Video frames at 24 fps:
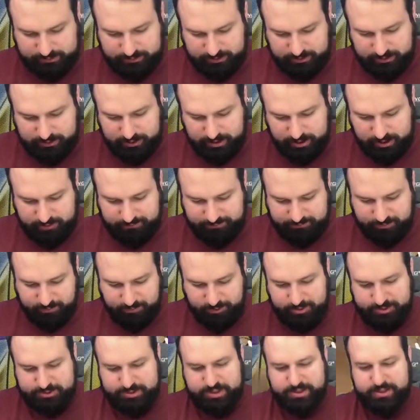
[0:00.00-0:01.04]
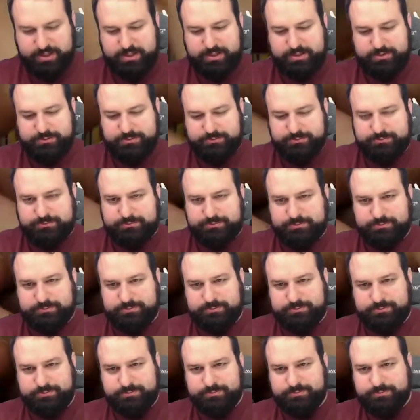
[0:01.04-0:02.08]
And of course, you know,
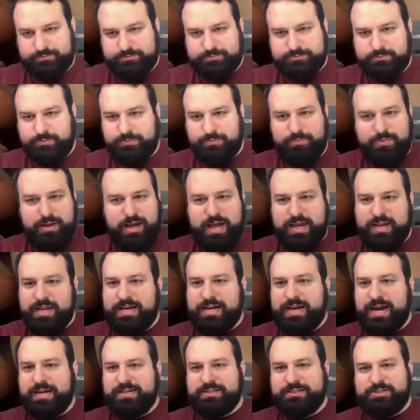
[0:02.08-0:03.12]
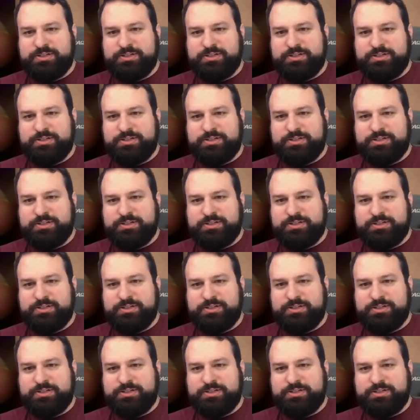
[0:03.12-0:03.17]
any kind of